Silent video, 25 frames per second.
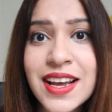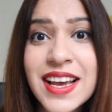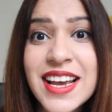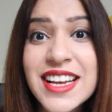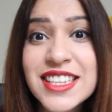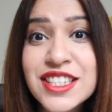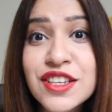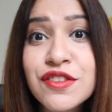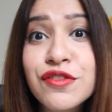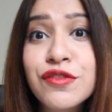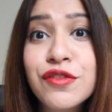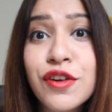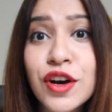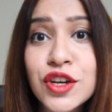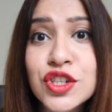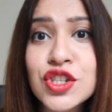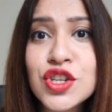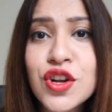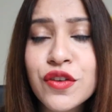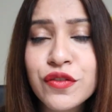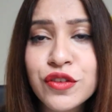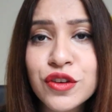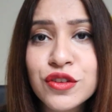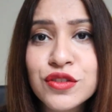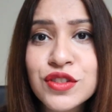It's a
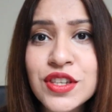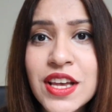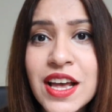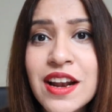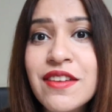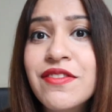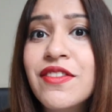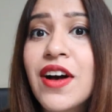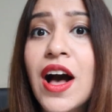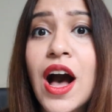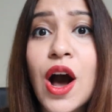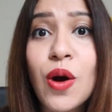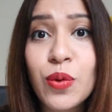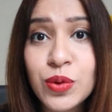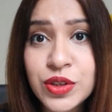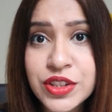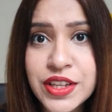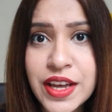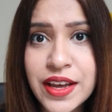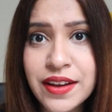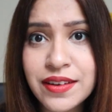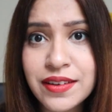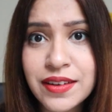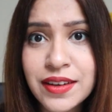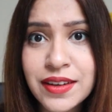version of yourself out
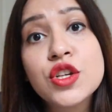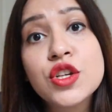there.